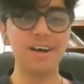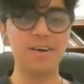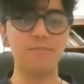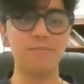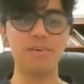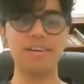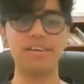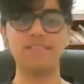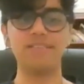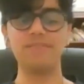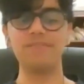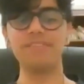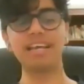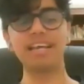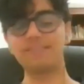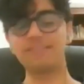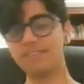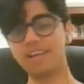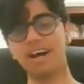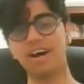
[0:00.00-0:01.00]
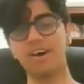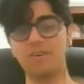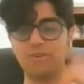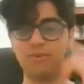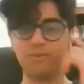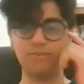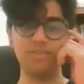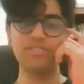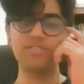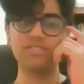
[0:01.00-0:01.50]
But like, I don't
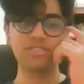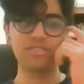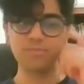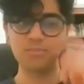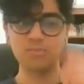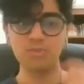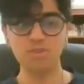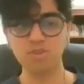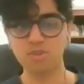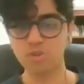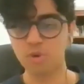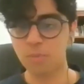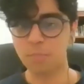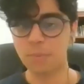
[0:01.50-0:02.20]
know, it's just so